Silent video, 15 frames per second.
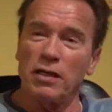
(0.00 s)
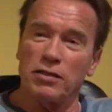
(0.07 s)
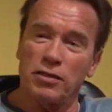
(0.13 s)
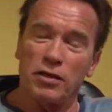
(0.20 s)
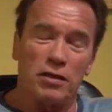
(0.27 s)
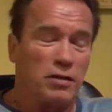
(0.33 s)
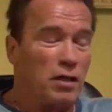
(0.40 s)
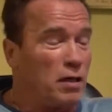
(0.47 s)
It's
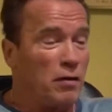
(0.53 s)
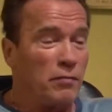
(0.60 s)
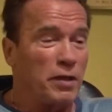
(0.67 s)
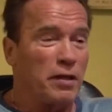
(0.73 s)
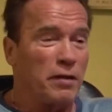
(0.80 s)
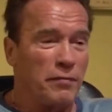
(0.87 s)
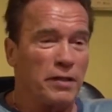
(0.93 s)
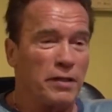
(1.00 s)
good. No,
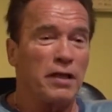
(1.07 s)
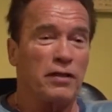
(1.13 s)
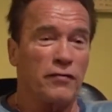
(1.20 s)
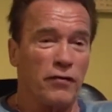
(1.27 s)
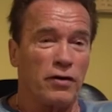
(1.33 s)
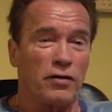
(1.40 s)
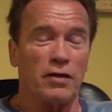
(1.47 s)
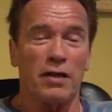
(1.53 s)
but that's
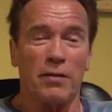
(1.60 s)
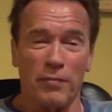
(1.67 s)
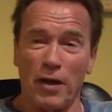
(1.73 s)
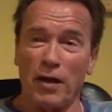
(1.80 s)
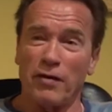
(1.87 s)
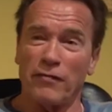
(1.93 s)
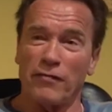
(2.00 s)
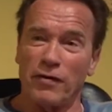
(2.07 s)
very good. I'm
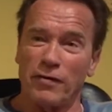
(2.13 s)
proud of